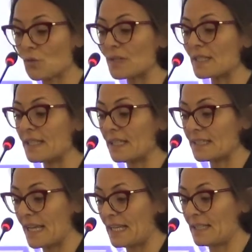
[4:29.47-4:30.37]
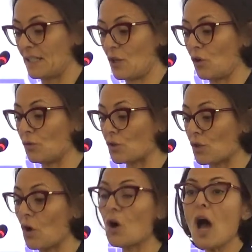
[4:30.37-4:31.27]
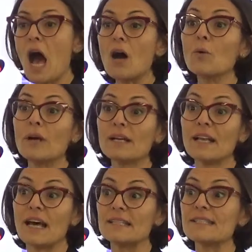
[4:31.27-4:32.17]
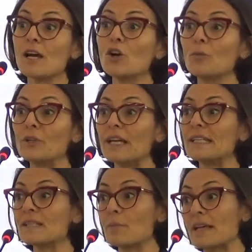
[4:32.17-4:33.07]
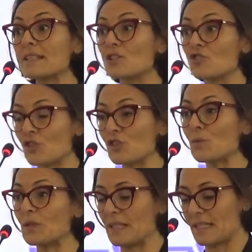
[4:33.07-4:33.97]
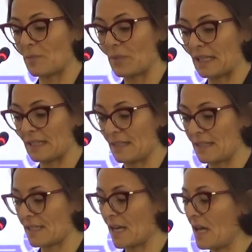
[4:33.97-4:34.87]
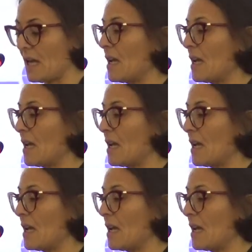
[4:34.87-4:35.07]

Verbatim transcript: who is dictating also how airlines accommodates passengers with disabilities.